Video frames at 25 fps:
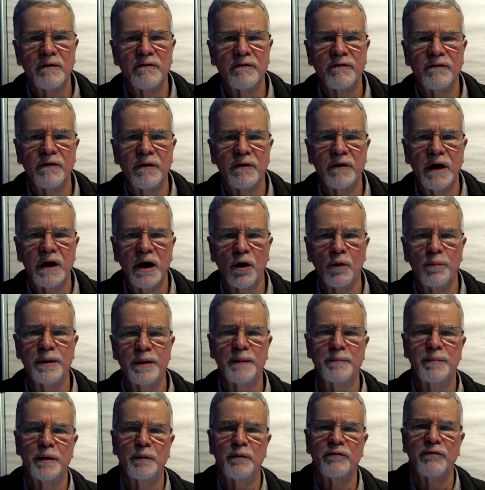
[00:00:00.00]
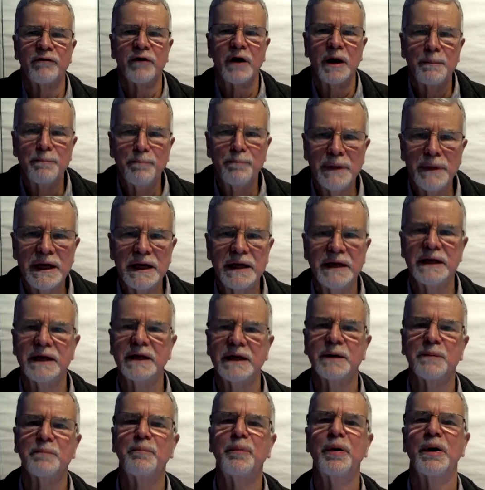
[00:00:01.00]
helping people find
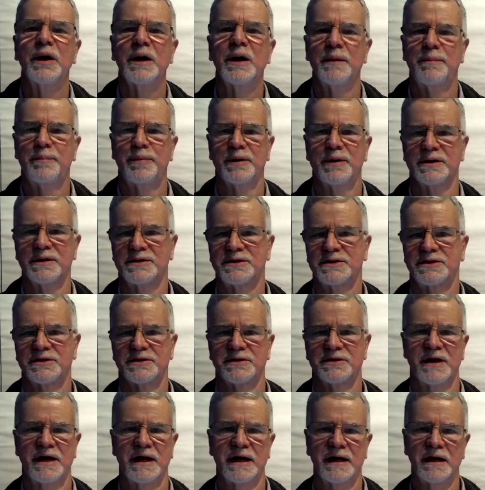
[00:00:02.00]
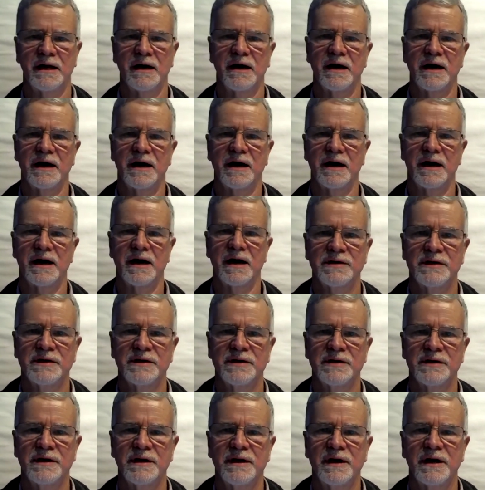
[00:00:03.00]
meaning and purpose to their lives,
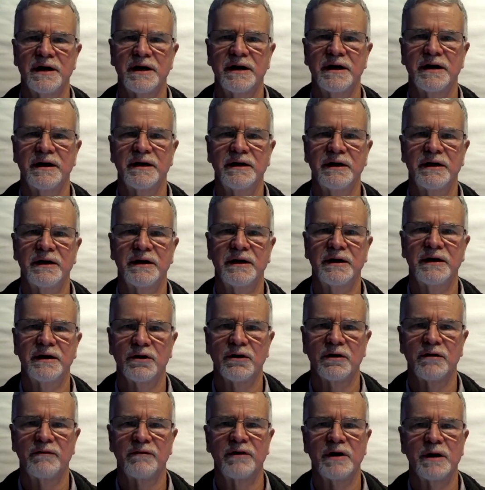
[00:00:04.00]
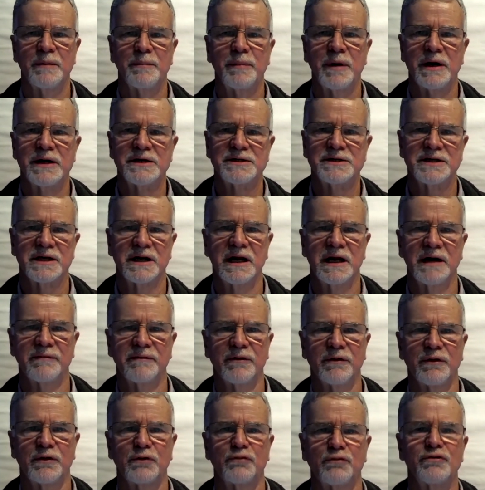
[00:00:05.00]
and on a very basic
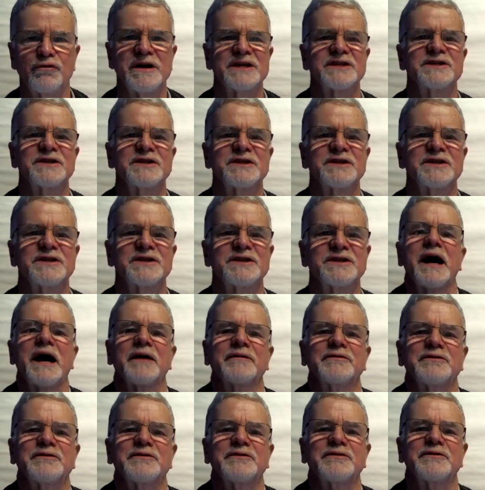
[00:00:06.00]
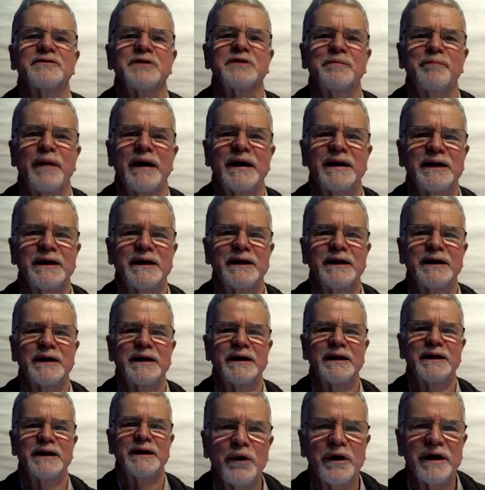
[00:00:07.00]
level, the reason we get out of bed in the
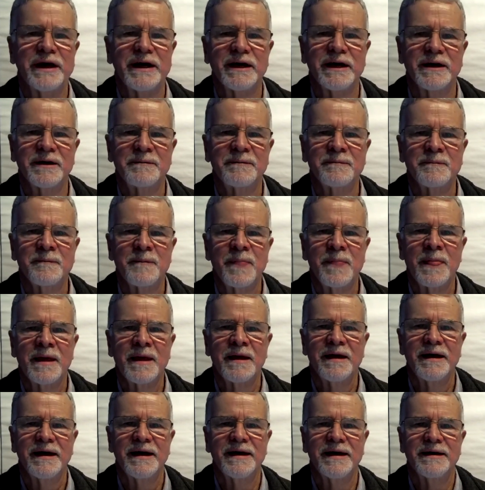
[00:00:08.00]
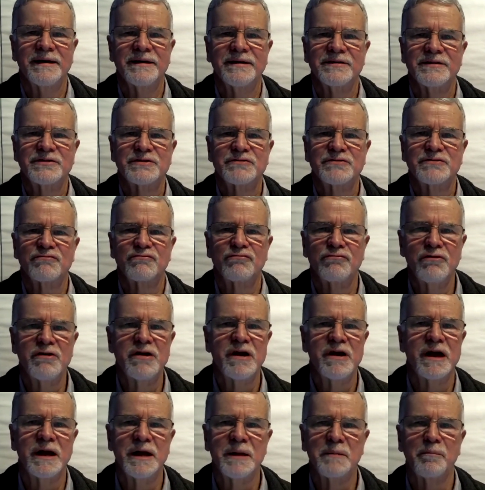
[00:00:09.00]
morning is
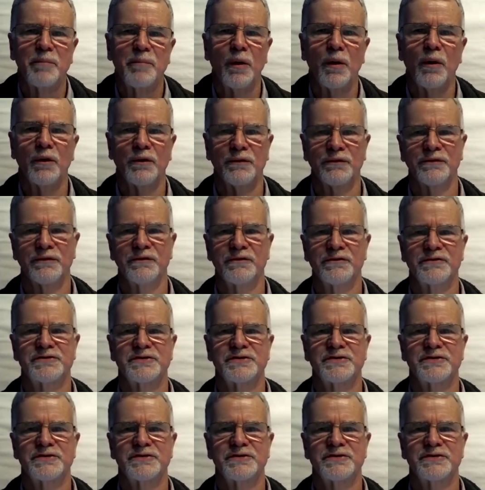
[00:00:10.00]
really important.